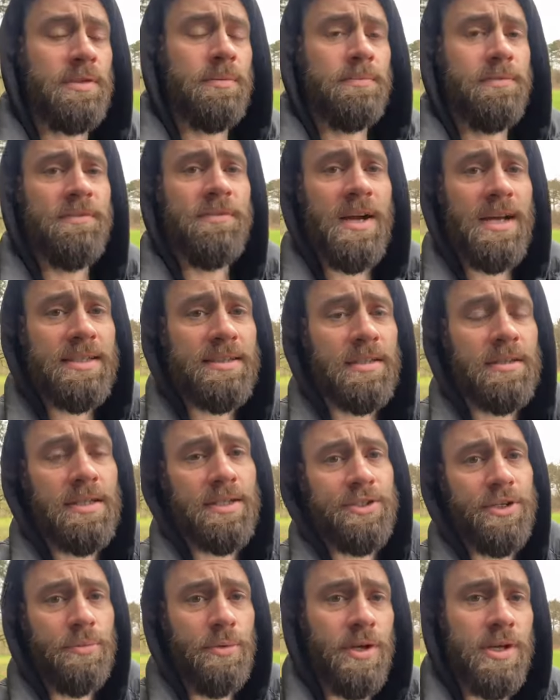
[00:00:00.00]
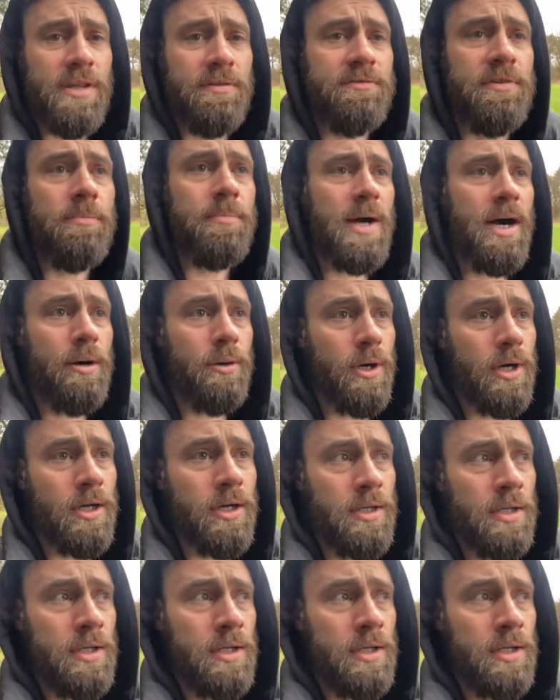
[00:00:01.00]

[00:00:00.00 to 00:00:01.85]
them fast unless you're working for power.